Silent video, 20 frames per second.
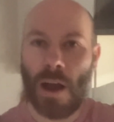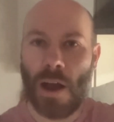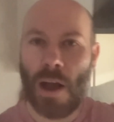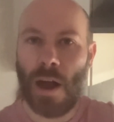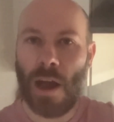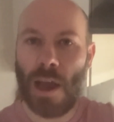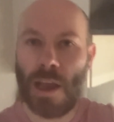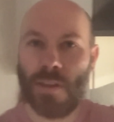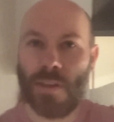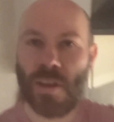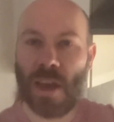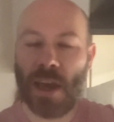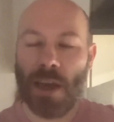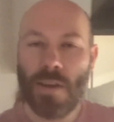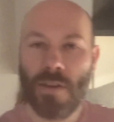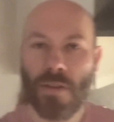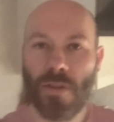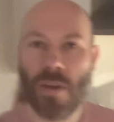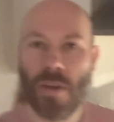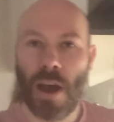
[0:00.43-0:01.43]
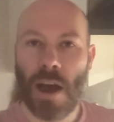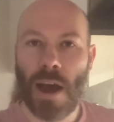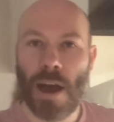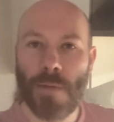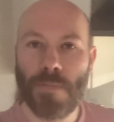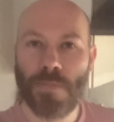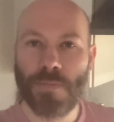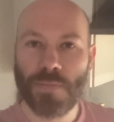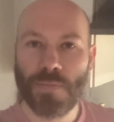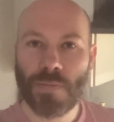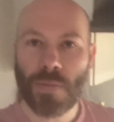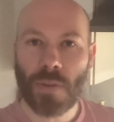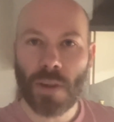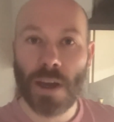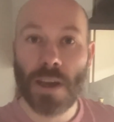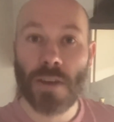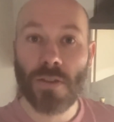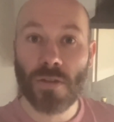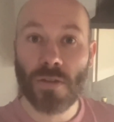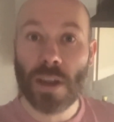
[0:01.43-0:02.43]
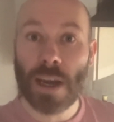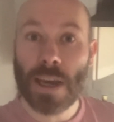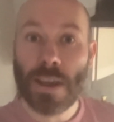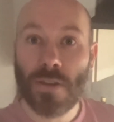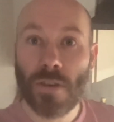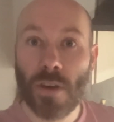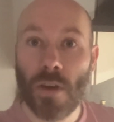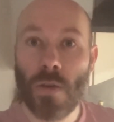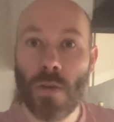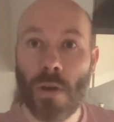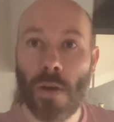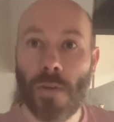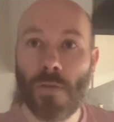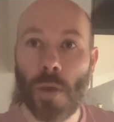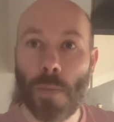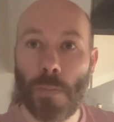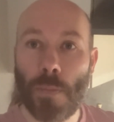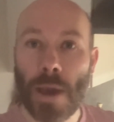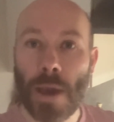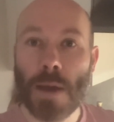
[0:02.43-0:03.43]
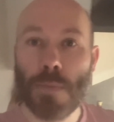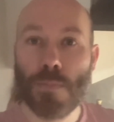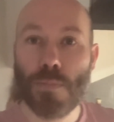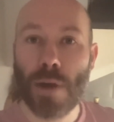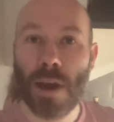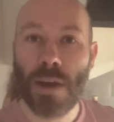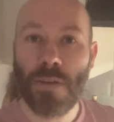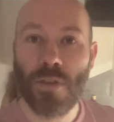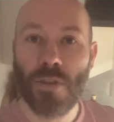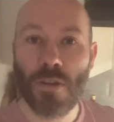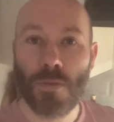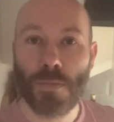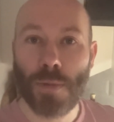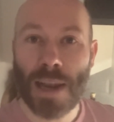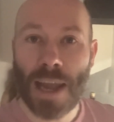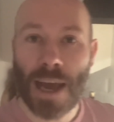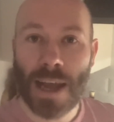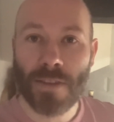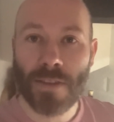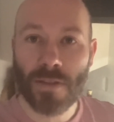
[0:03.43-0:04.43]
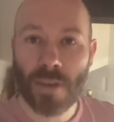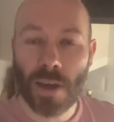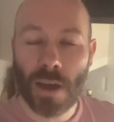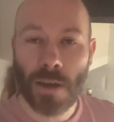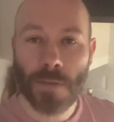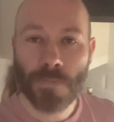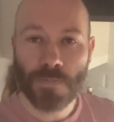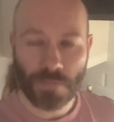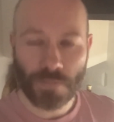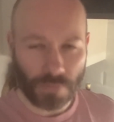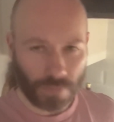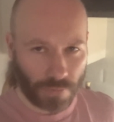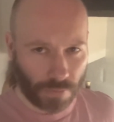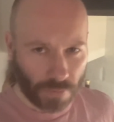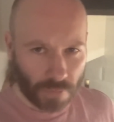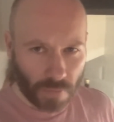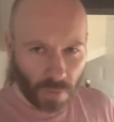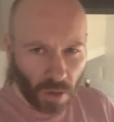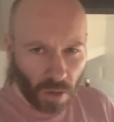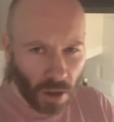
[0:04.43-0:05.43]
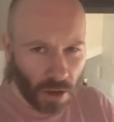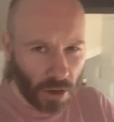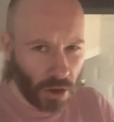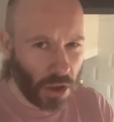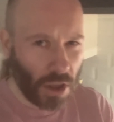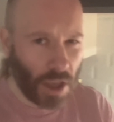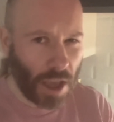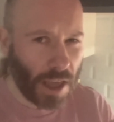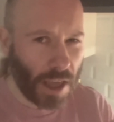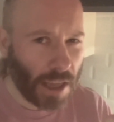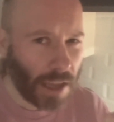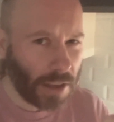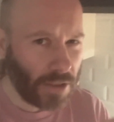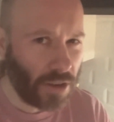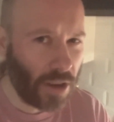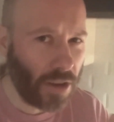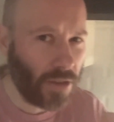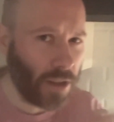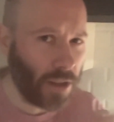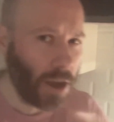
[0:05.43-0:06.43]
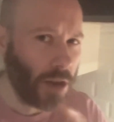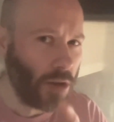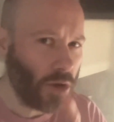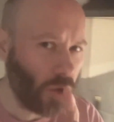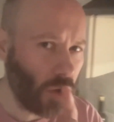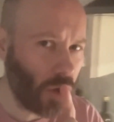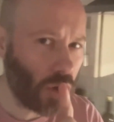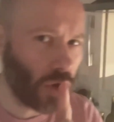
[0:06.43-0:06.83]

Hi, Tate. It's day two of the big breakfast bonanza. Can you hear that sizzling?